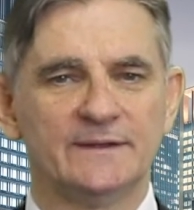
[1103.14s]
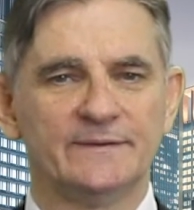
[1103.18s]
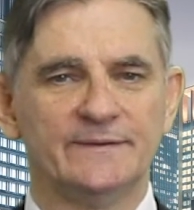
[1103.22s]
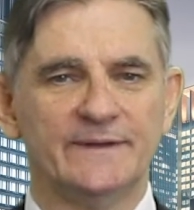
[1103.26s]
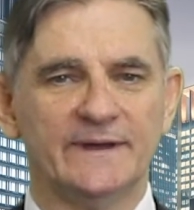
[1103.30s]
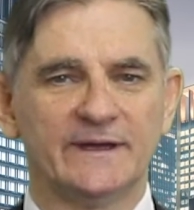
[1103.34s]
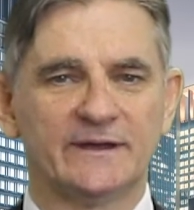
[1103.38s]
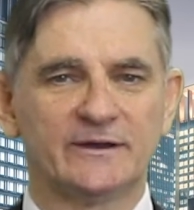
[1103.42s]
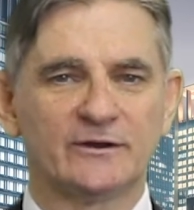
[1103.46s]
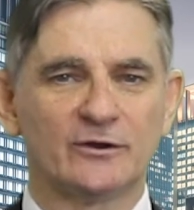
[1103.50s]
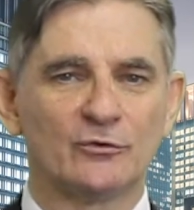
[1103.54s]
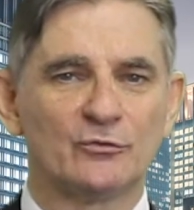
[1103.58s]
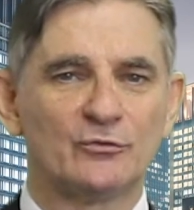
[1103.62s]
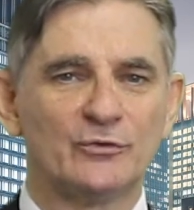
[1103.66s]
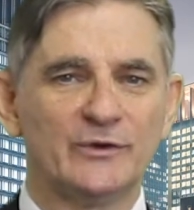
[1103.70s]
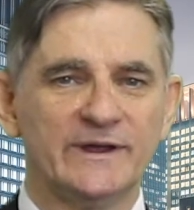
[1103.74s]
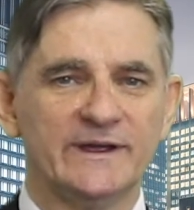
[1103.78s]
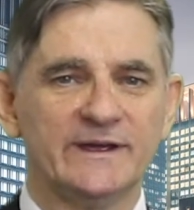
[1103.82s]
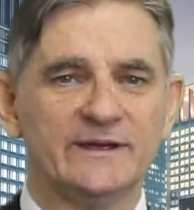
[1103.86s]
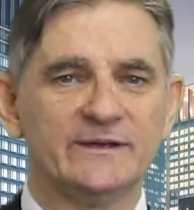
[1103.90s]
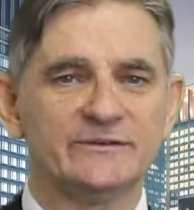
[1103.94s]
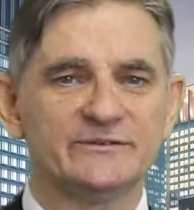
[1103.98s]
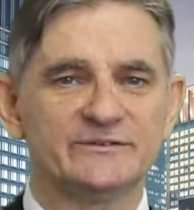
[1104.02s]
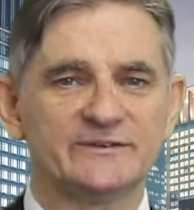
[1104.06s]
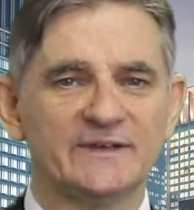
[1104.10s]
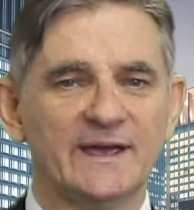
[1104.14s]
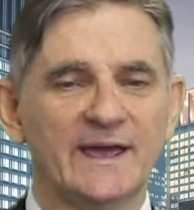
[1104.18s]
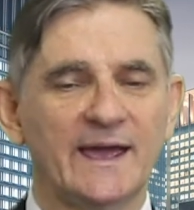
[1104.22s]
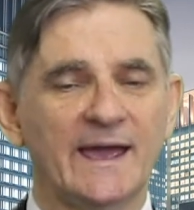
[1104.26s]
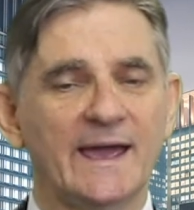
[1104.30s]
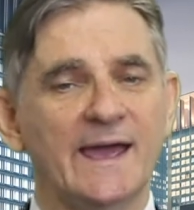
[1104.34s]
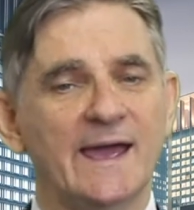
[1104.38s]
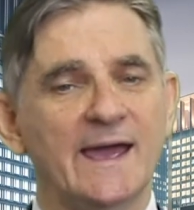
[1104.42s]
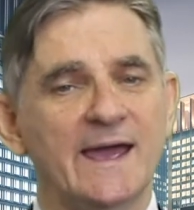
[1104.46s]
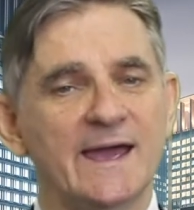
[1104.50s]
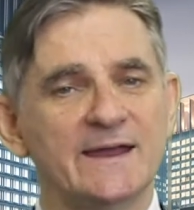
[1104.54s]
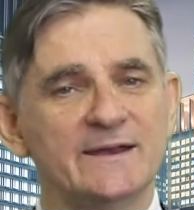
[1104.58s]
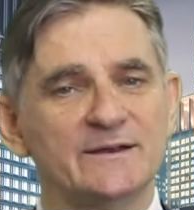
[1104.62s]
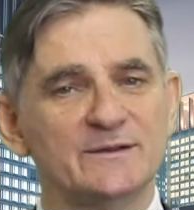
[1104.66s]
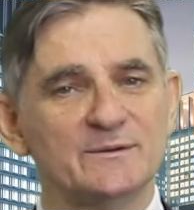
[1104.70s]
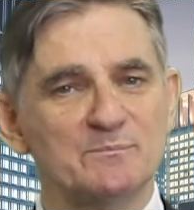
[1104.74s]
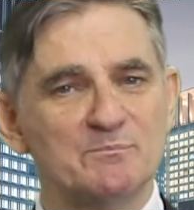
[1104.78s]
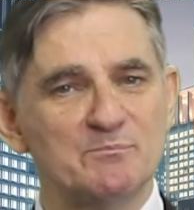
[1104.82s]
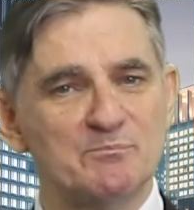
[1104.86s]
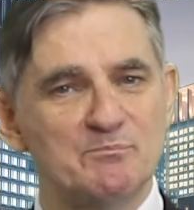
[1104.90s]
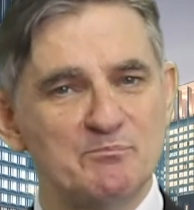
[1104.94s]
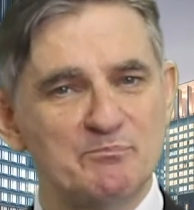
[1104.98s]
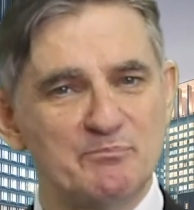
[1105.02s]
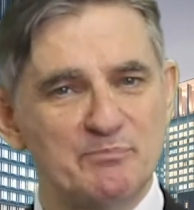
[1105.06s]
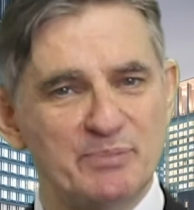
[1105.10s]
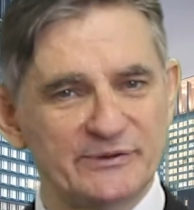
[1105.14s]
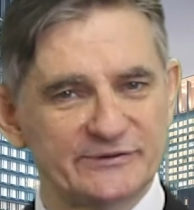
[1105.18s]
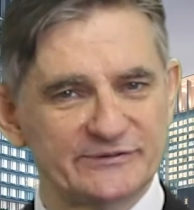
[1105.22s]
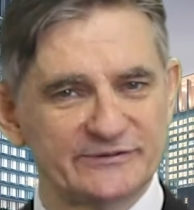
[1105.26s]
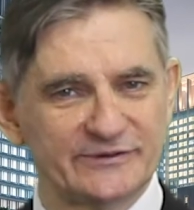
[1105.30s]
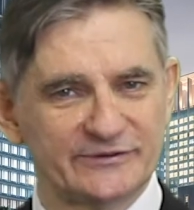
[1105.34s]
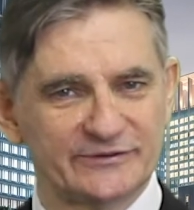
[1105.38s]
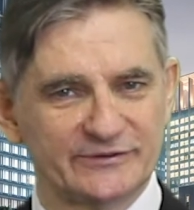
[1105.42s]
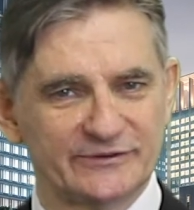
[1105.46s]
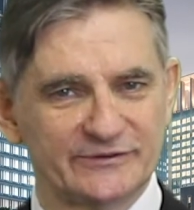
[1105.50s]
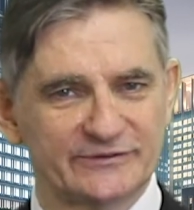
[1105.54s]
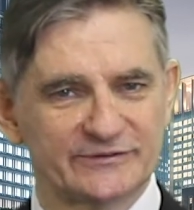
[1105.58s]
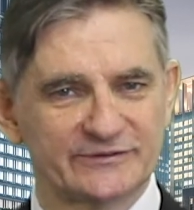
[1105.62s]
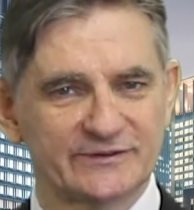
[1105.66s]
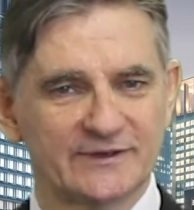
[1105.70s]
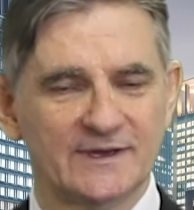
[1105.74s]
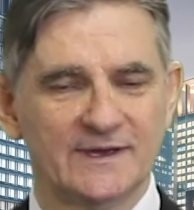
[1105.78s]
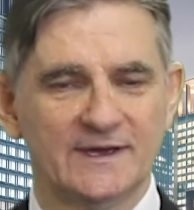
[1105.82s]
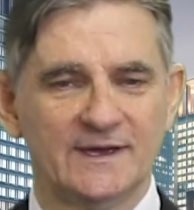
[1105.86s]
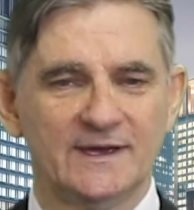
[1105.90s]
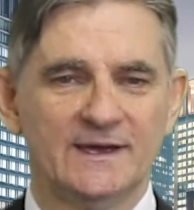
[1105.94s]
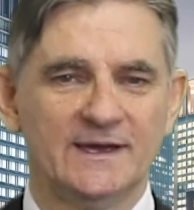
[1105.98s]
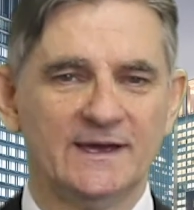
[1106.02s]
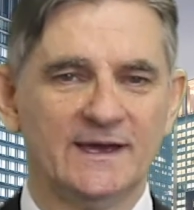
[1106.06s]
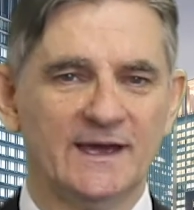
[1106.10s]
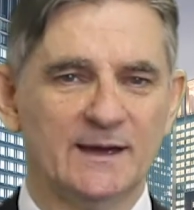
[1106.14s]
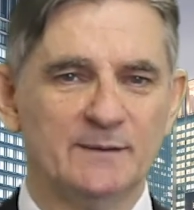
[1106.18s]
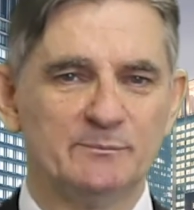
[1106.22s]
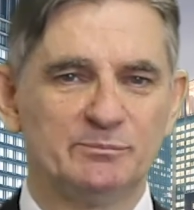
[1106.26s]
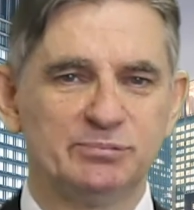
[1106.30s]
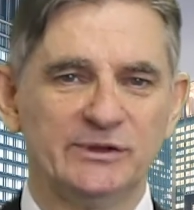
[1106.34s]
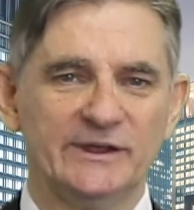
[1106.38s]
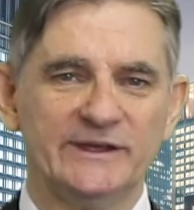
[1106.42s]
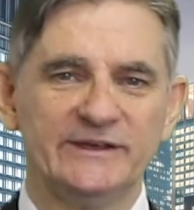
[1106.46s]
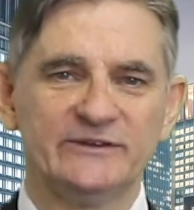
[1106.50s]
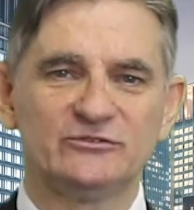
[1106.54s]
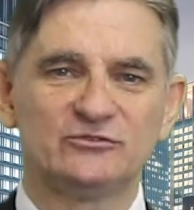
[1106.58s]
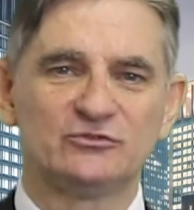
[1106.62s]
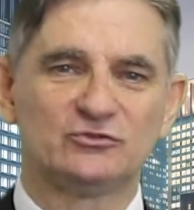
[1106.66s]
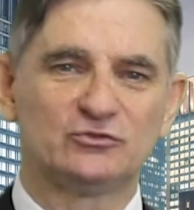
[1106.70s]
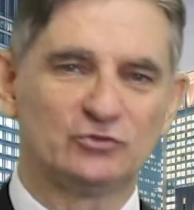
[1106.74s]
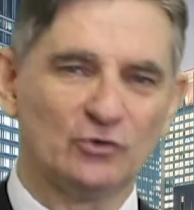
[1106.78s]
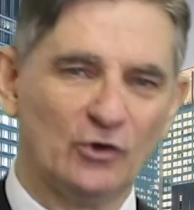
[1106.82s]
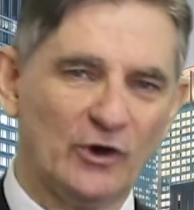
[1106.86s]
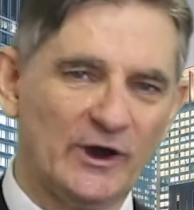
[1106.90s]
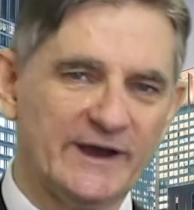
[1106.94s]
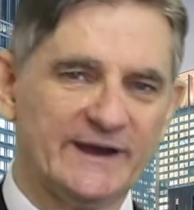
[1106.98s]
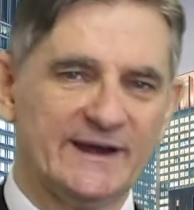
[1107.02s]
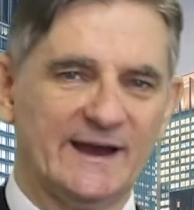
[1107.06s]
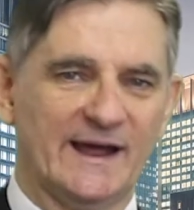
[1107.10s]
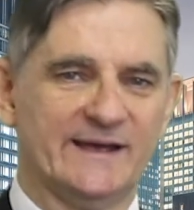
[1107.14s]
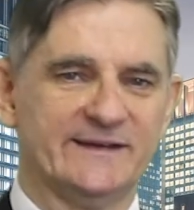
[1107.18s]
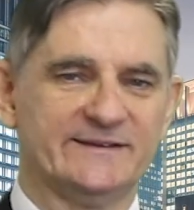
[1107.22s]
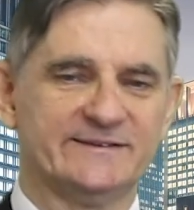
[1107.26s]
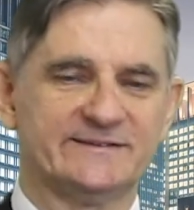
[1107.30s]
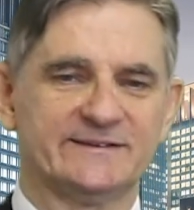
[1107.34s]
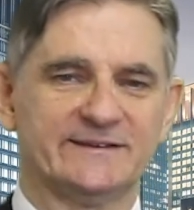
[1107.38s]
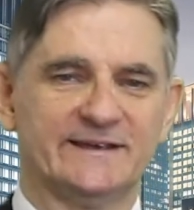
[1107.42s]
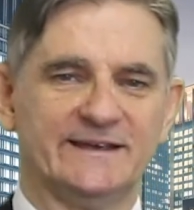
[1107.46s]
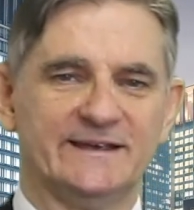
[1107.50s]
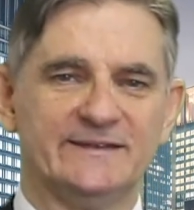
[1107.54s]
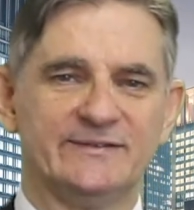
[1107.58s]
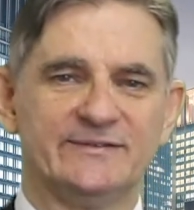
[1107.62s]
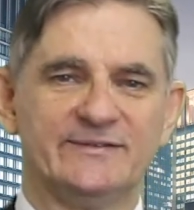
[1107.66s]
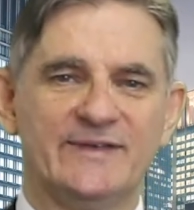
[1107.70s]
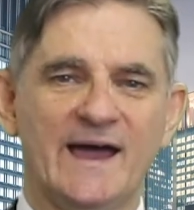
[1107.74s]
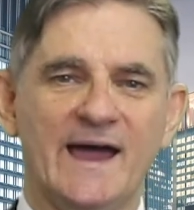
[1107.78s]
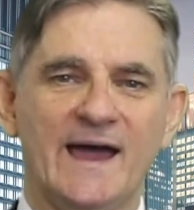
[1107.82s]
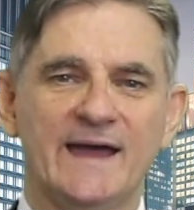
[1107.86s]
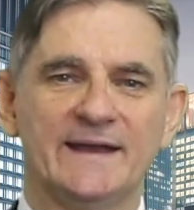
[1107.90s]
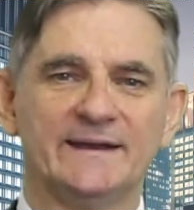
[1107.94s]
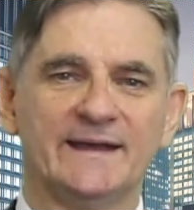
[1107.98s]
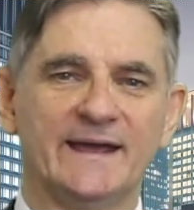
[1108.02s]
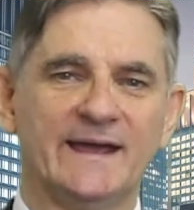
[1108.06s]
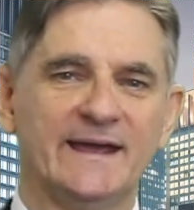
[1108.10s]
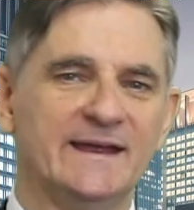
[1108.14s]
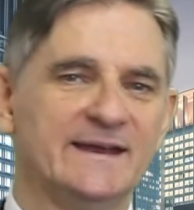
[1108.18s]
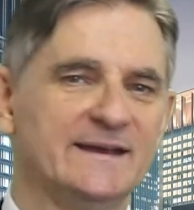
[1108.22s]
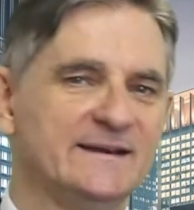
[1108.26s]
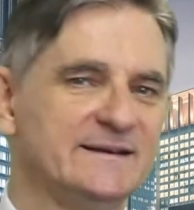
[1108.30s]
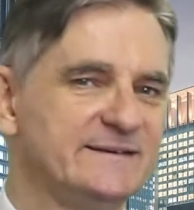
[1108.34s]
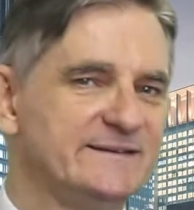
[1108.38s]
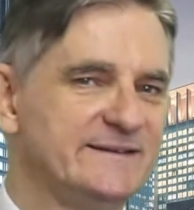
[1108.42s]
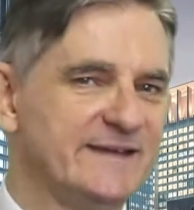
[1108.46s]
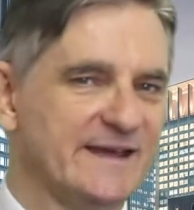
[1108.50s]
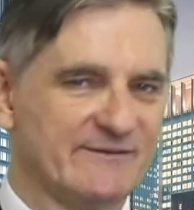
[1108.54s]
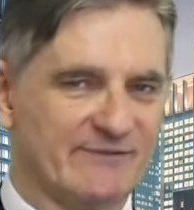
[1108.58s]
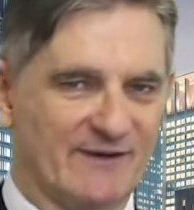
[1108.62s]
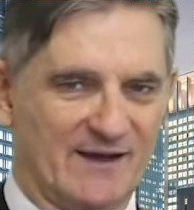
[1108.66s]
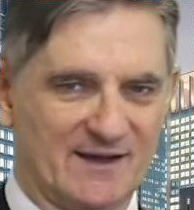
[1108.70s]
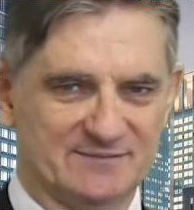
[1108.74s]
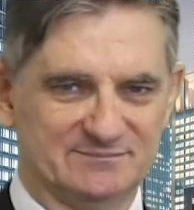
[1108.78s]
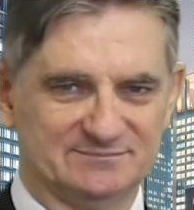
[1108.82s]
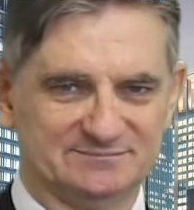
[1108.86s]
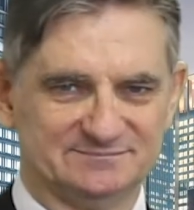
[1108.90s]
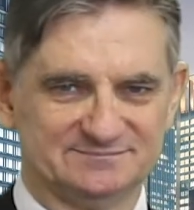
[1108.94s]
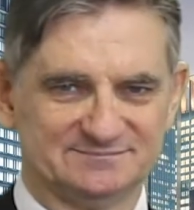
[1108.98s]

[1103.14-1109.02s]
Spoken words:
their careers and businesses. And please join us in that endeavor.